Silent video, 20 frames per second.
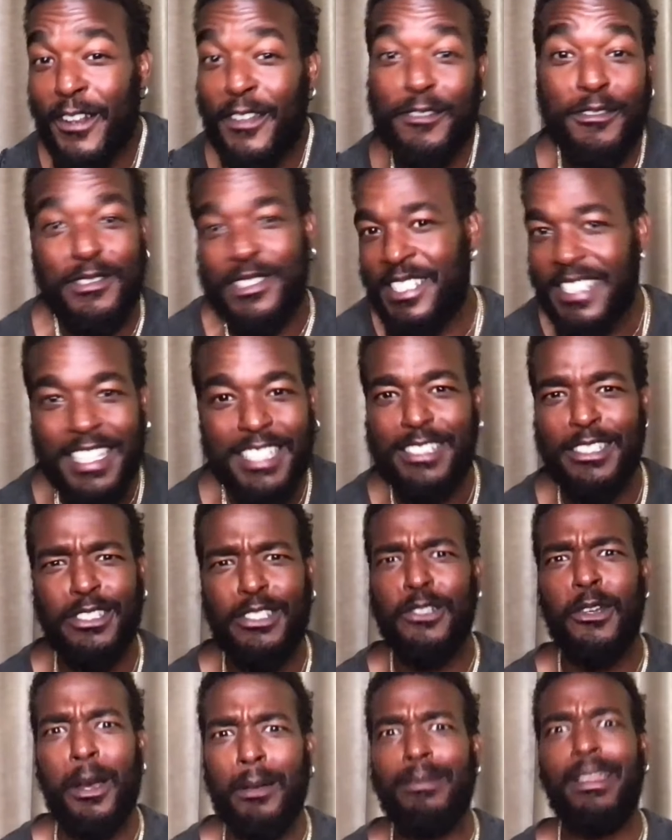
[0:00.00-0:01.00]
of season
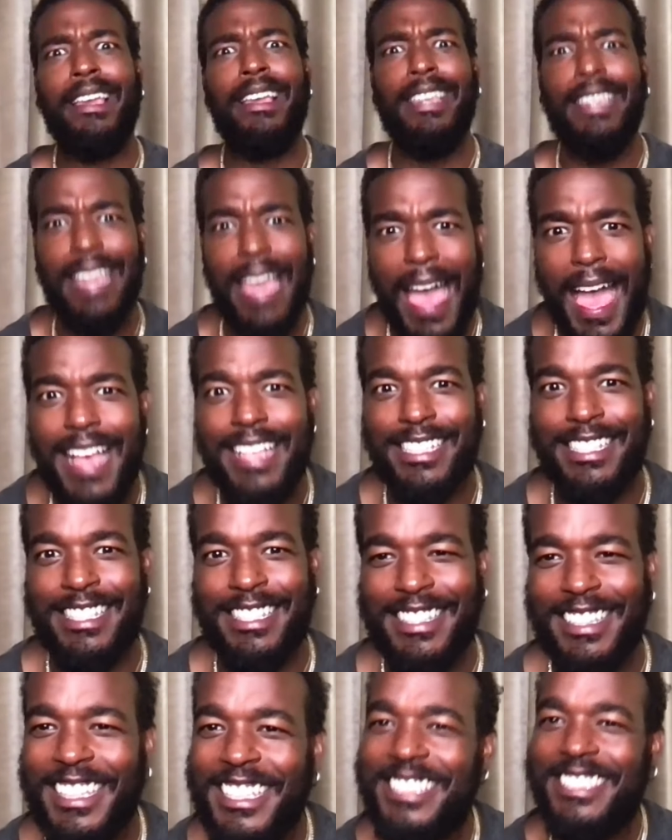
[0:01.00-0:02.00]
2 i'm like
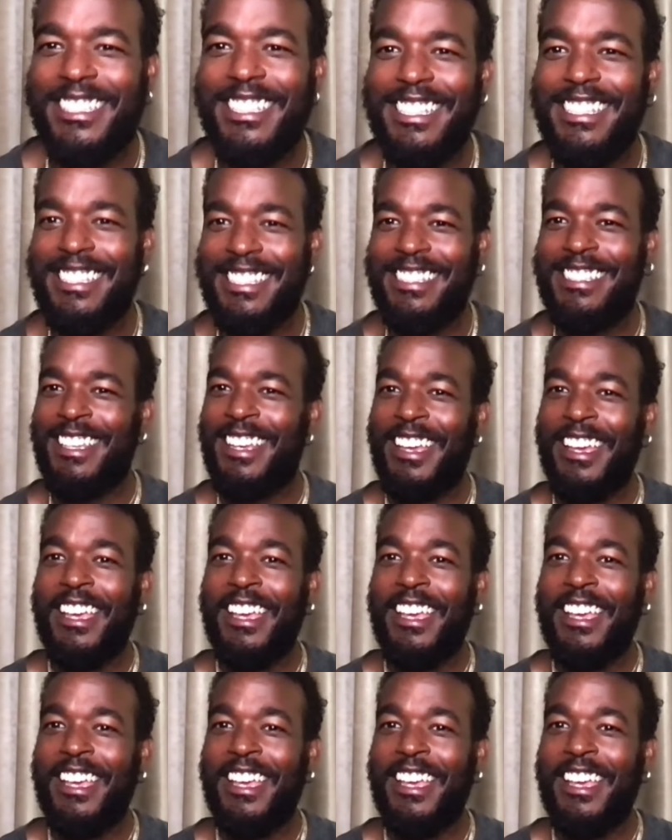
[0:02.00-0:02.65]
yes this is